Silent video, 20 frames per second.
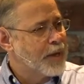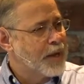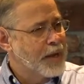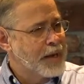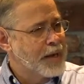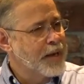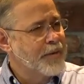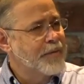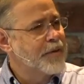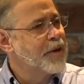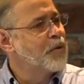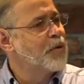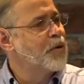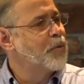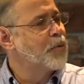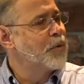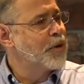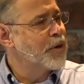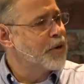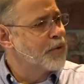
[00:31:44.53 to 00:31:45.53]
I don't even know
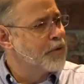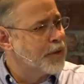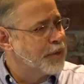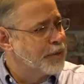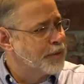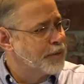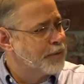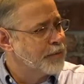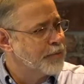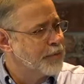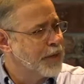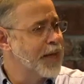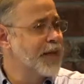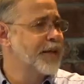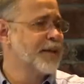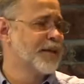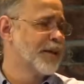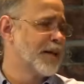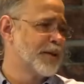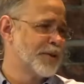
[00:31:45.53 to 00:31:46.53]
what we're doing.
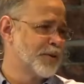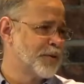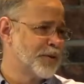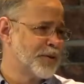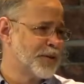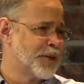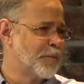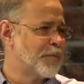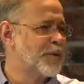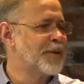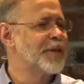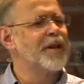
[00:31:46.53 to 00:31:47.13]
Renee has always told me,